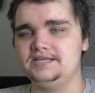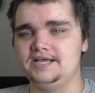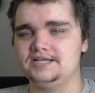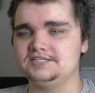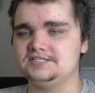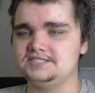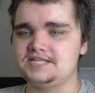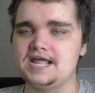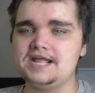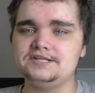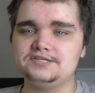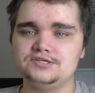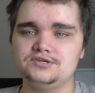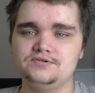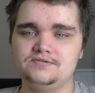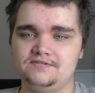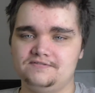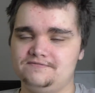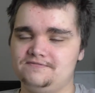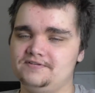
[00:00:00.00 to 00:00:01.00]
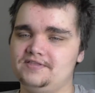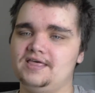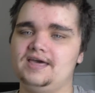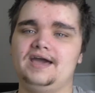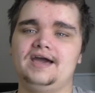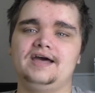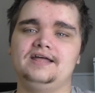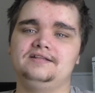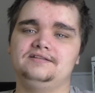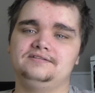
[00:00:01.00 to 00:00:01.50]
Stay tuned for
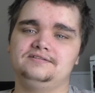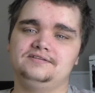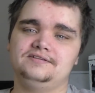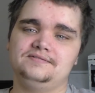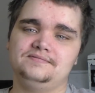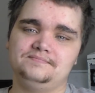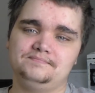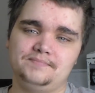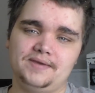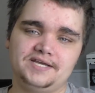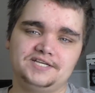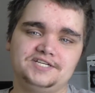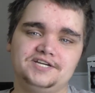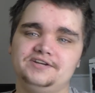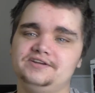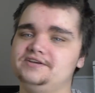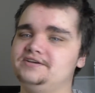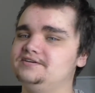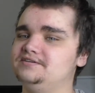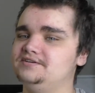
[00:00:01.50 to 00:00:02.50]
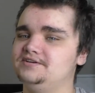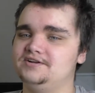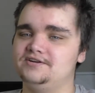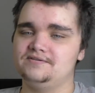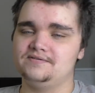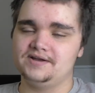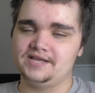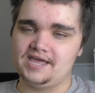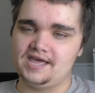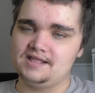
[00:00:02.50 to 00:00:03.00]
that. Make sure
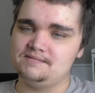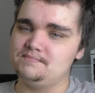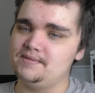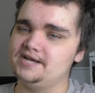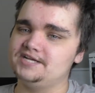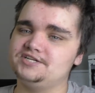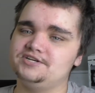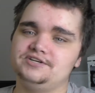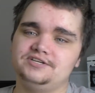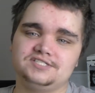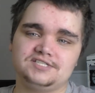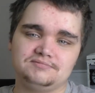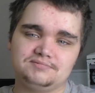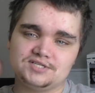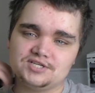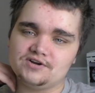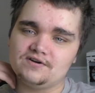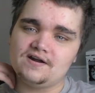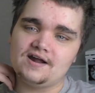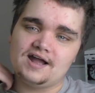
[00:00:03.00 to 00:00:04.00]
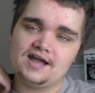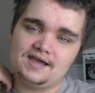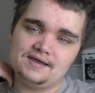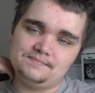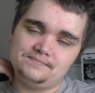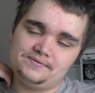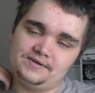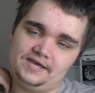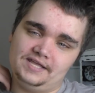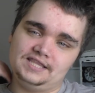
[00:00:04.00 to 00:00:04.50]
make sure you
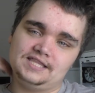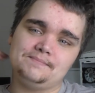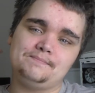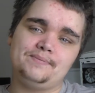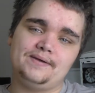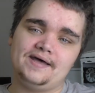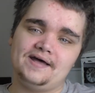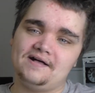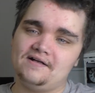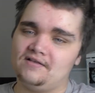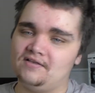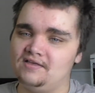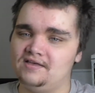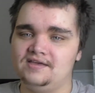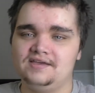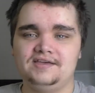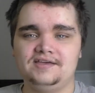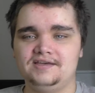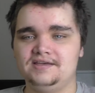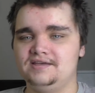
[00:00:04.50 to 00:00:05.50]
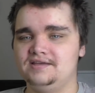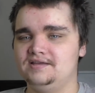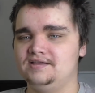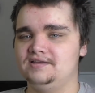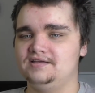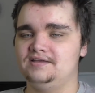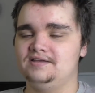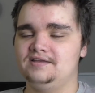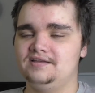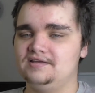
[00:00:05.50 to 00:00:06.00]
subscribe, hit the bell.
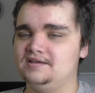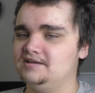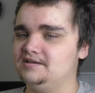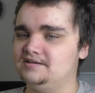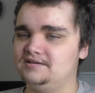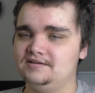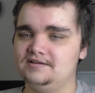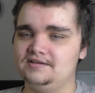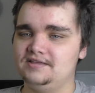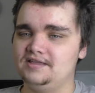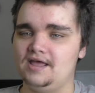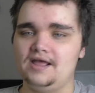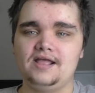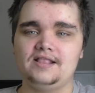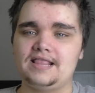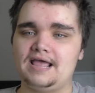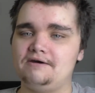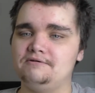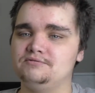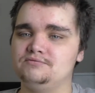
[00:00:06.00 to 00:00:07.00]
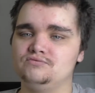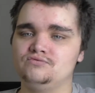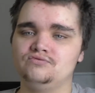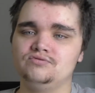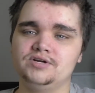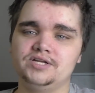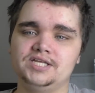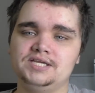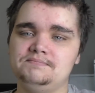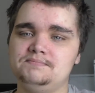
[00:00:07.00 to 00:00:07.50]
That would
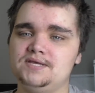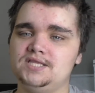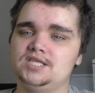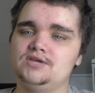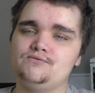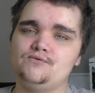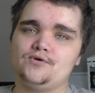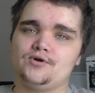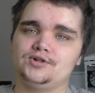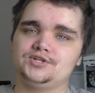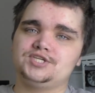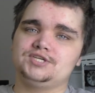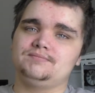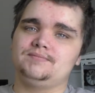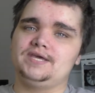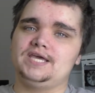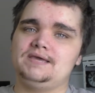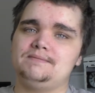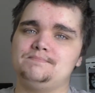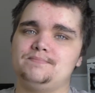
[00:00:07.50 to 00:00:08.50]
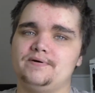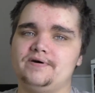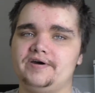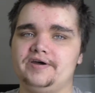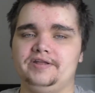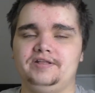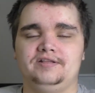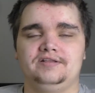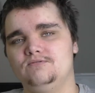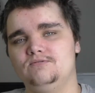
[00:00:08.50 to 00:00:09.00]
really mean the world to me,
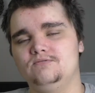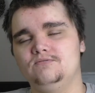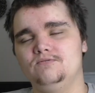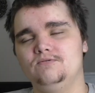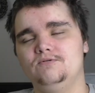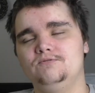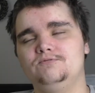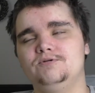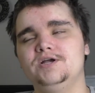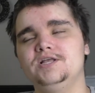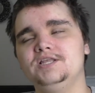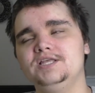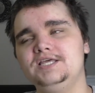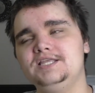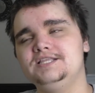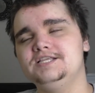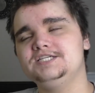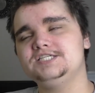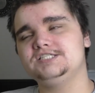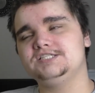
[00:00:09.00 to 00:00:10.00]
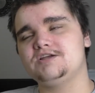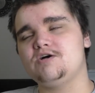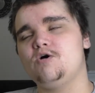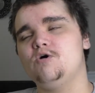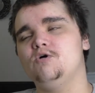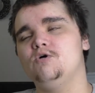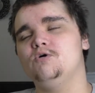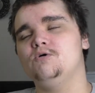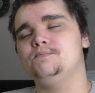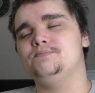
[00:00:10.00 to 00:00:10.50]
but really this
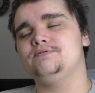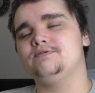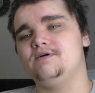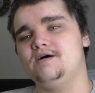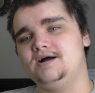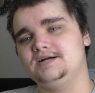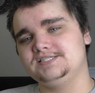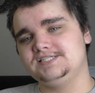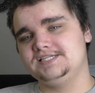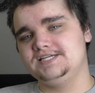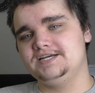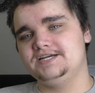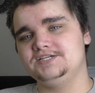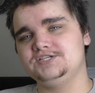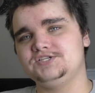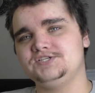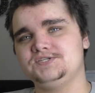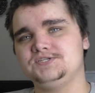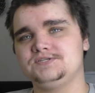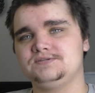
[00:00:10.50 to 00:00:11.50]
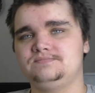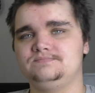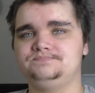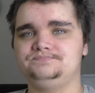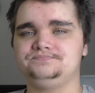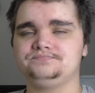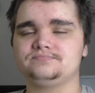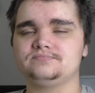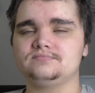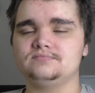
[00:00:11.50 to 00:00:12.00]
whole process,
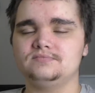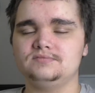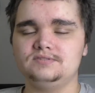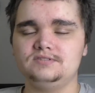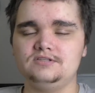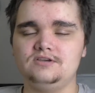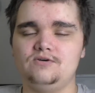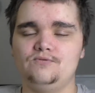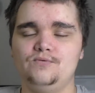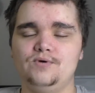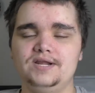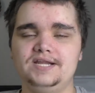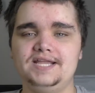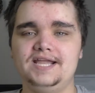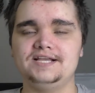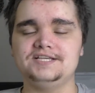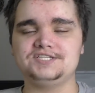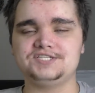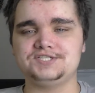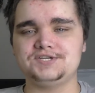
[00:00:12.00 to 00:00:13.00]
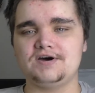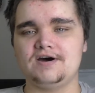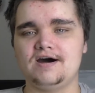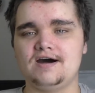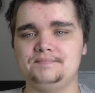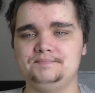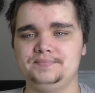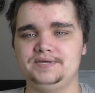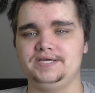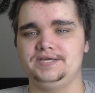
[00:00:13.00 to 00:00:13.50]
what it has
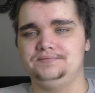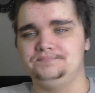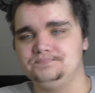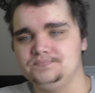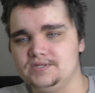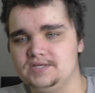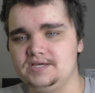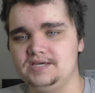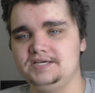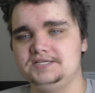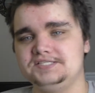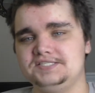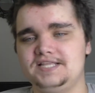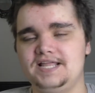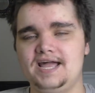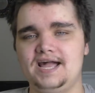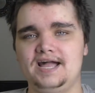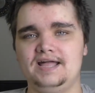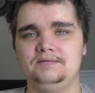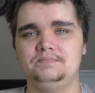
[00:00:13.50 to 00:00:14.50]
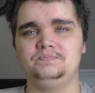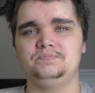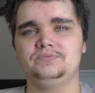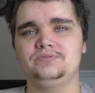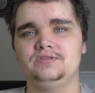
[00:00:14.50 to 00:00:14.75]
taught me is that